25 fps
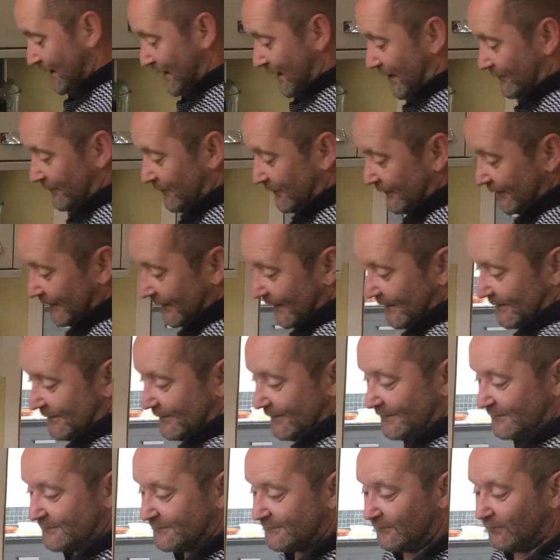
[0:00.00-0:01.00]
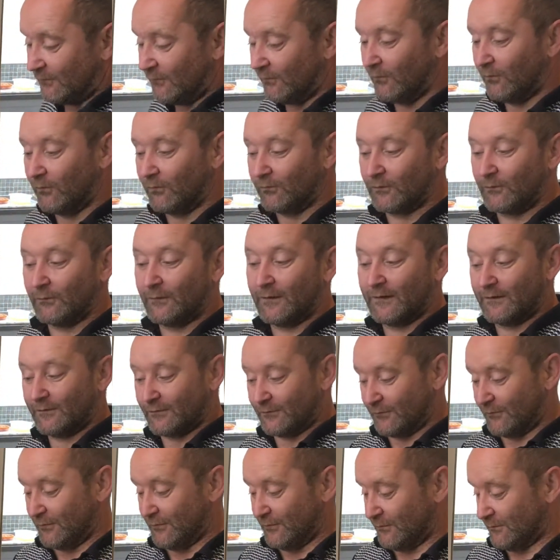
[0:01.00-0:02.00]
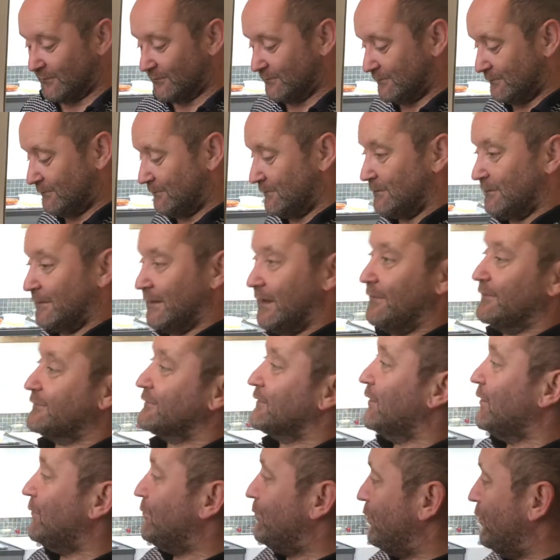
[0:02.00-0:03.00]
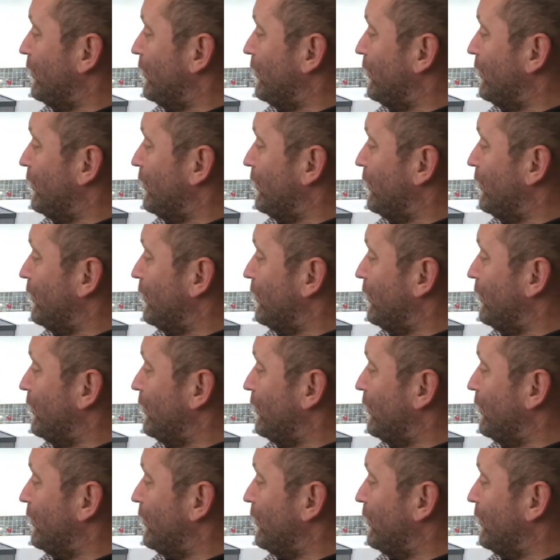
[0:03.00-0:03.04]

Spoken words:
I've got to get this all the way through. Now it's got a